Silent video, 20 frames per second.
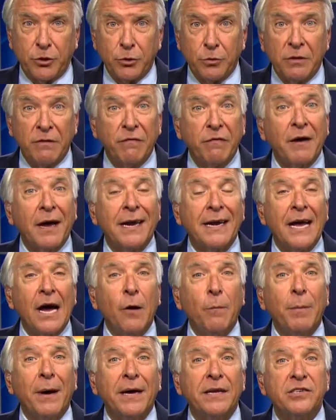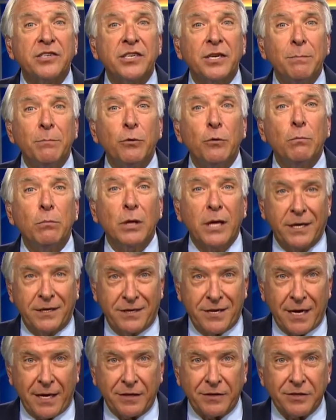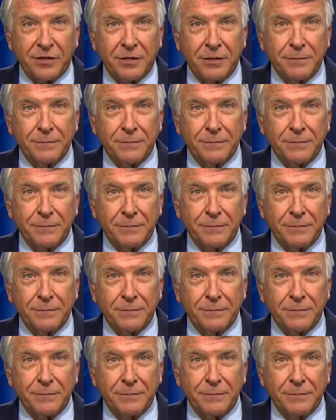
You can find out by a simple blood test.